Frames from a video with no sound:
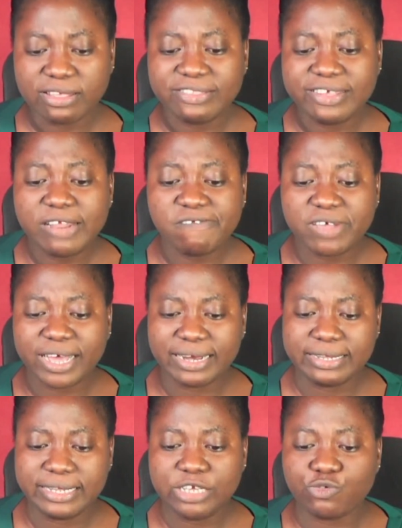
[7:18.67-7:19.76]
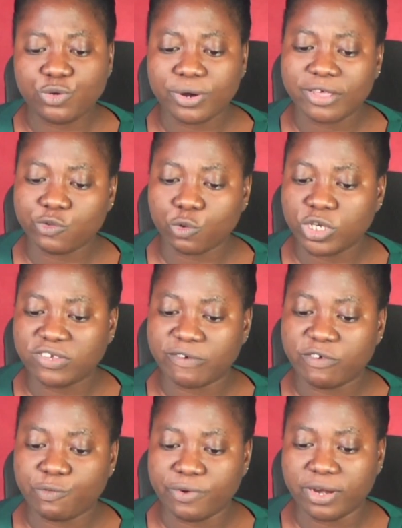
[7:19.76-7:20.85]
Significantly, it requires such
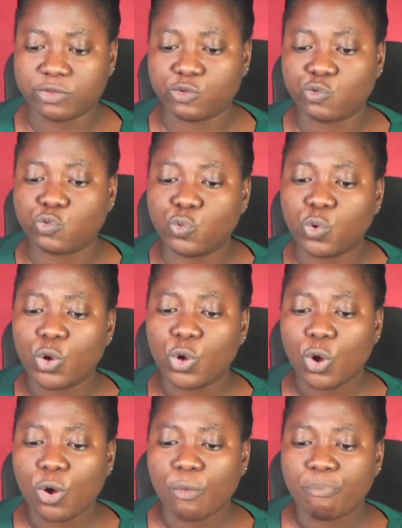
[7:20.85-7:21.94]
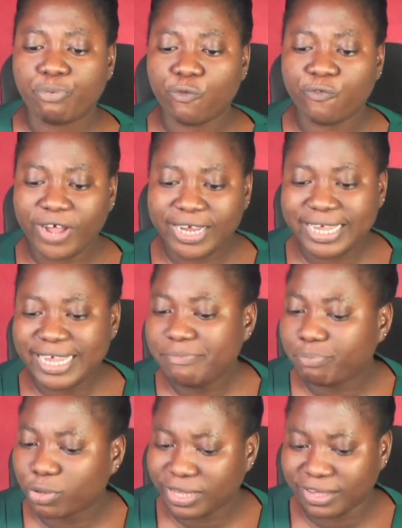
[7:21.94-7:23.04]
service providers to provide
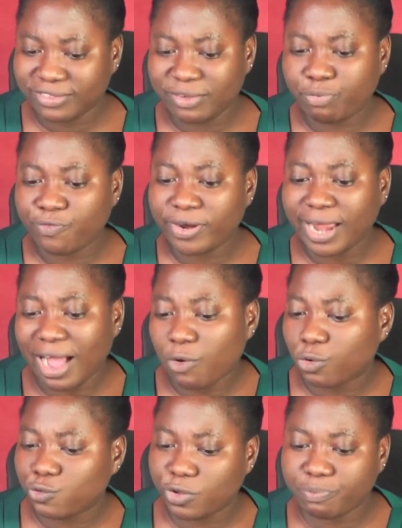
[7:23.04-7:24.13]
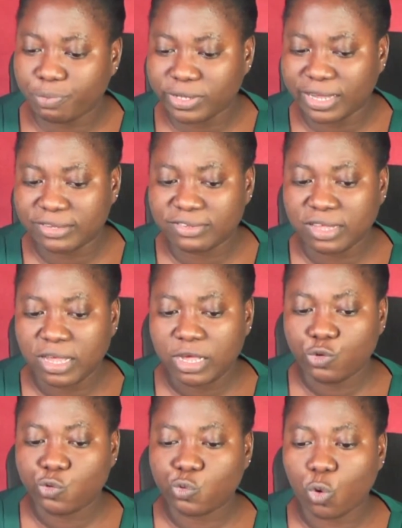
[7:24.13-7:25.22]
importance. They provide accord to importance
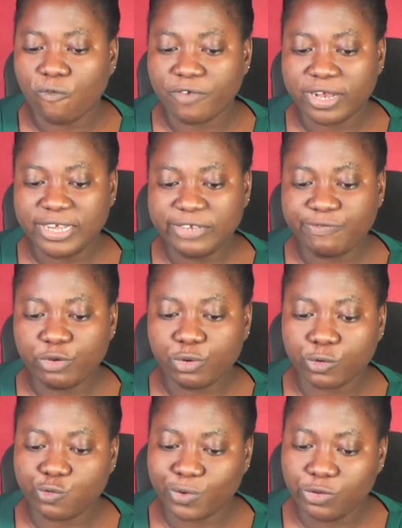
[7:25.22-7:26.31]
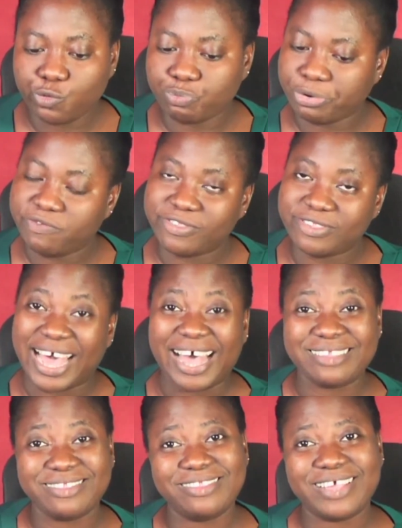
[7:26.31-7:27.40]
of an individual's right to privacy
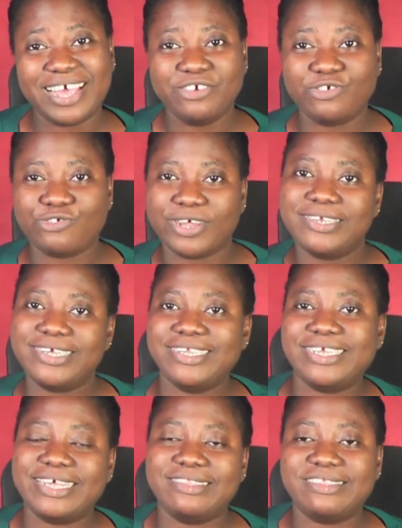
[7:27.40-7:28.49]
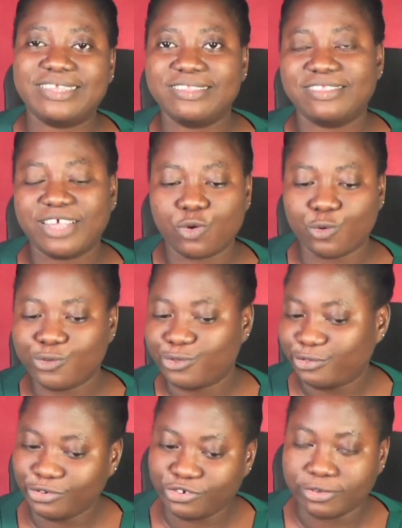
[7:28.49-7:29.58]
as it is enshrined in the 1999
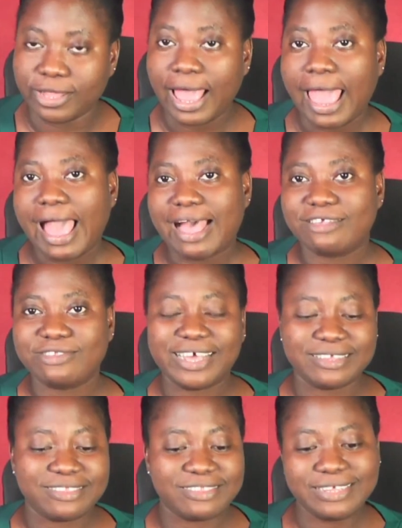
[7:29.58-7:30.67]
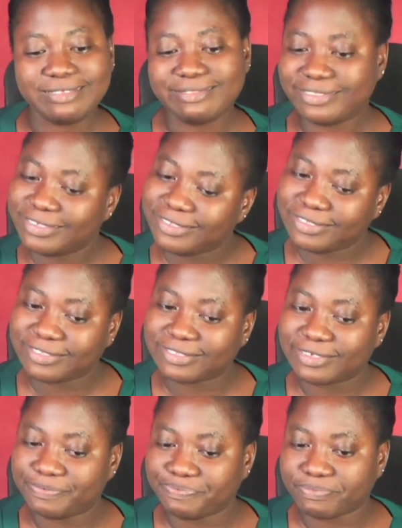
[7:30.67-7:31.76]
Constitution. As you can see, this
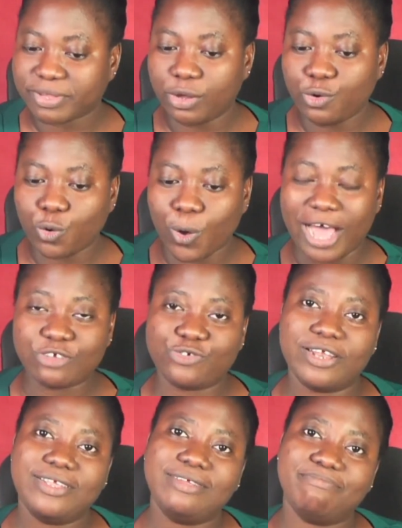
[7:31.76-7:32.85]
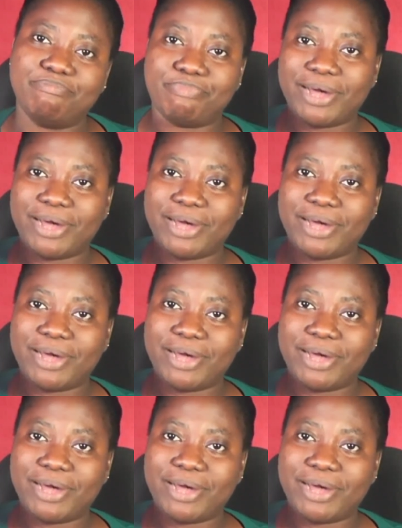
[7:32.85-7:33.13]
law actually